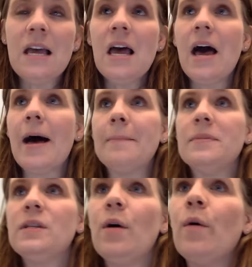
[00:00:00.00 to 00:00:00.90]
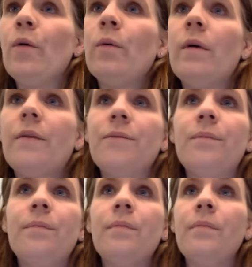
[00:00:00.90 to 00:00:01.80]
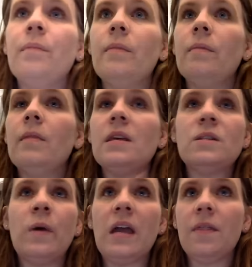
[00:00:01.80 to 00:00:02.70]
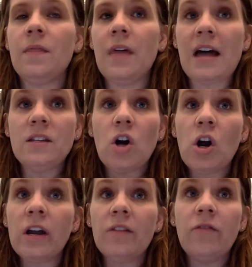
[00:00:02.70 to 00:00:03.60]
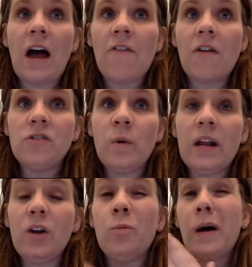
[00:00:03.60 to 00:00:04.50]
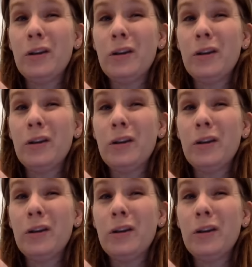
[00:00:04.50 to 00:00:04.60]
Um, so this week that Target 5 off 20 coupon.